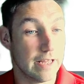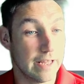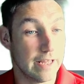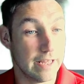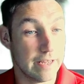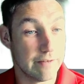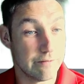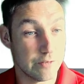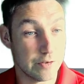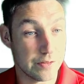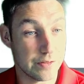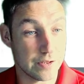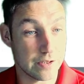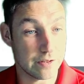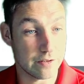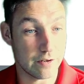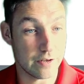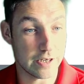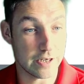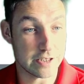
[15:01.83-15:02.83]
everything
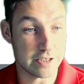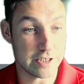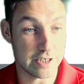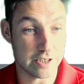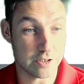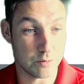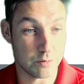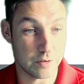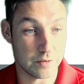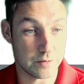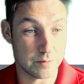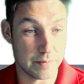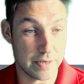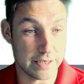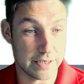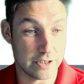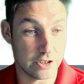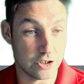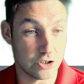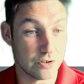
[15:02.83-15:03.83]
that I ticked with
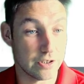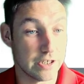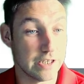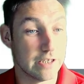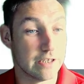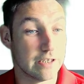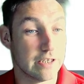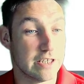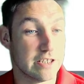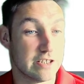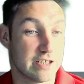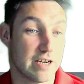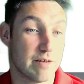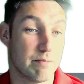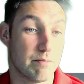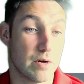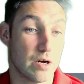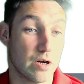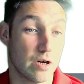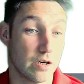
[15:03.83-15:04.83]
mandatory is now
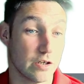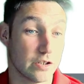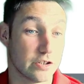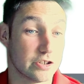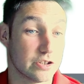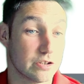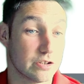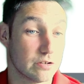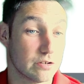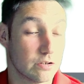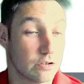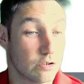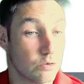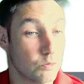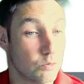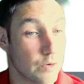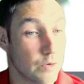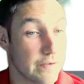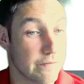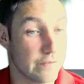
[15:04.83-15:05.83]
marked
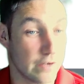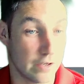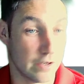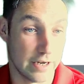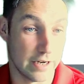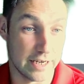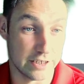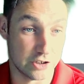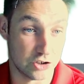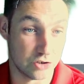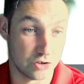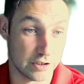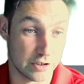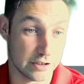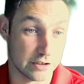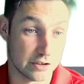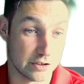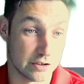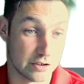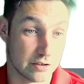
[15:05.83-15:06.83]
with an
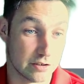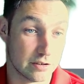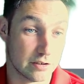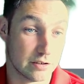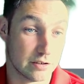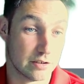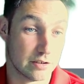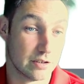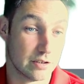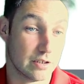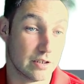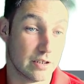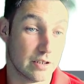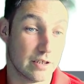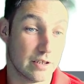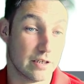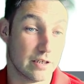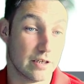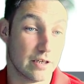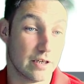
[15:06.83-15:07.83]
asterisk.
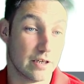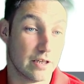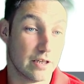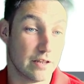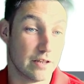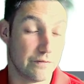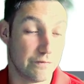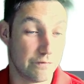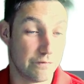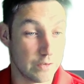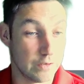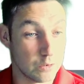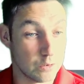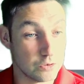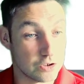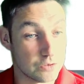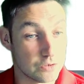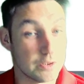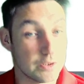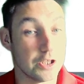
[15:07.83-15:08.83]
The
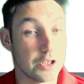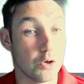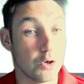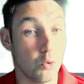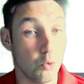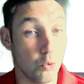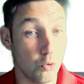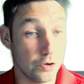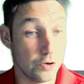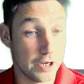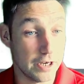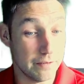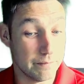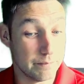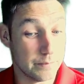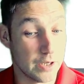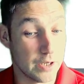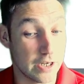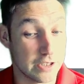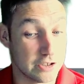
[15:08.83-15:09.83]
fields are in the order
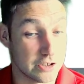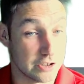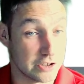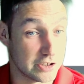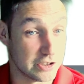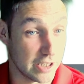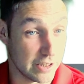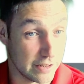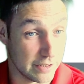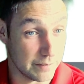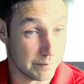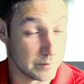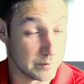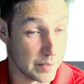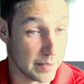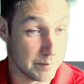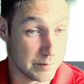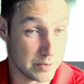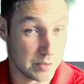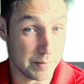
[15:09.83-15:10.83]
that I just set them
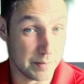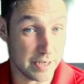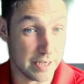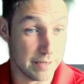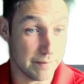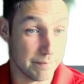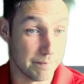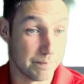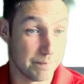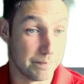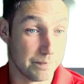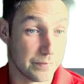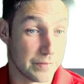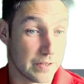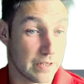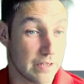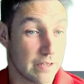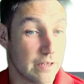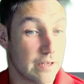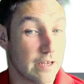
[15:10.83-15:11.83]
up to be,
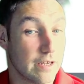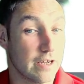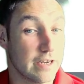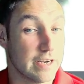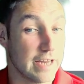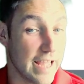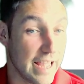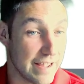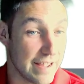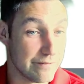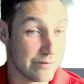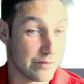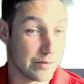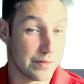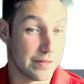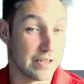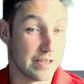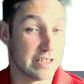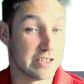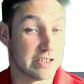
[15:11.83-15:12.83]
and
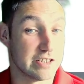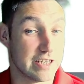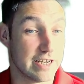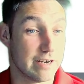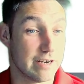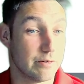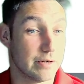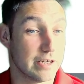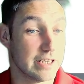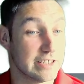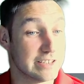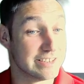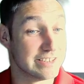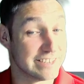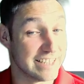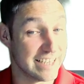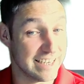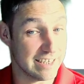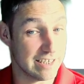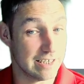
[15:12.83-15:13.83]
everything is now
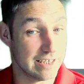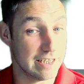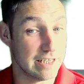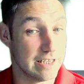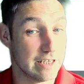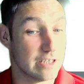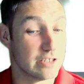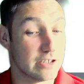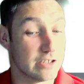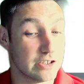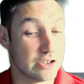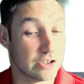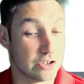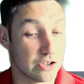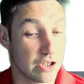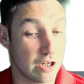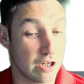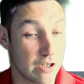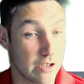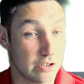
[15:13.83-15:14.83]
exactly as I
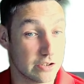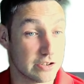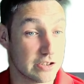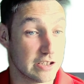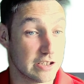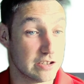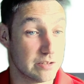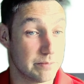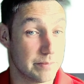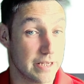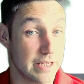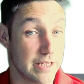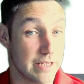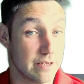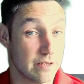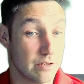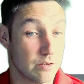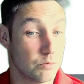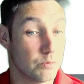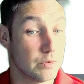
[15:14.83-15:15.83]
just asked it to be
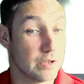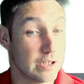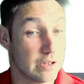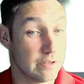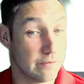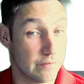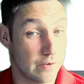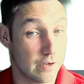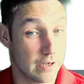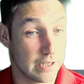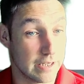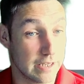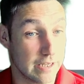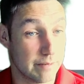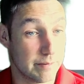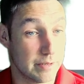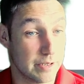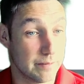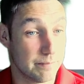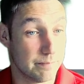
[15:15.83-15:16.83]
within the filing
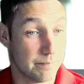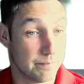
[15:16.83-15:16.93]
cabinet.